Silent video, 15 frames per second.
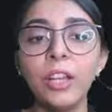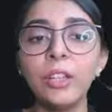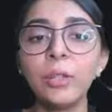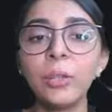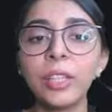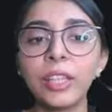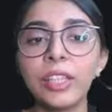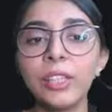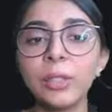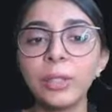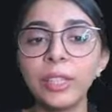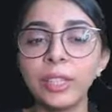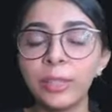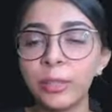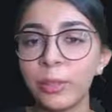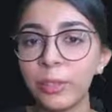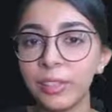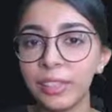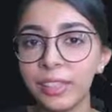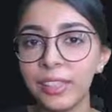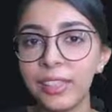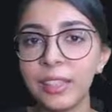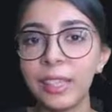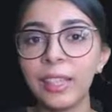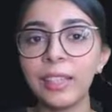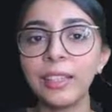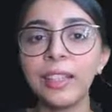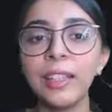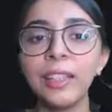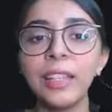Okay, so here the author is saying
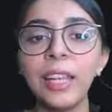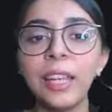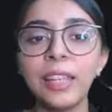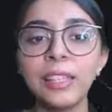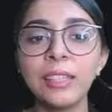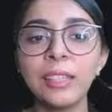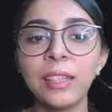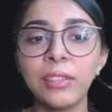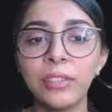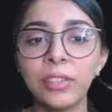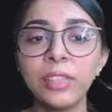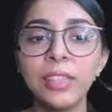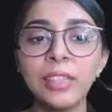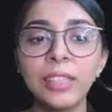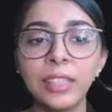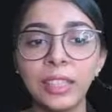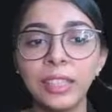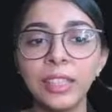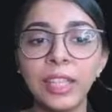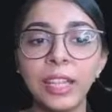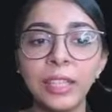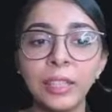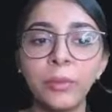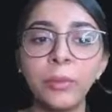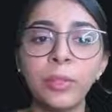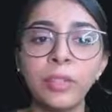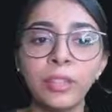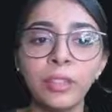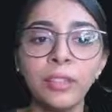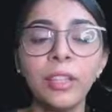that he has never seen
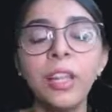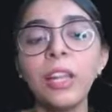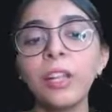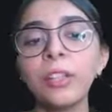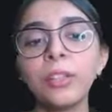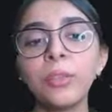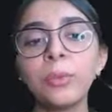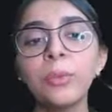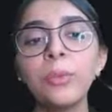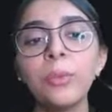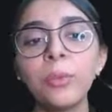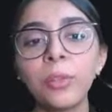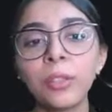anyone do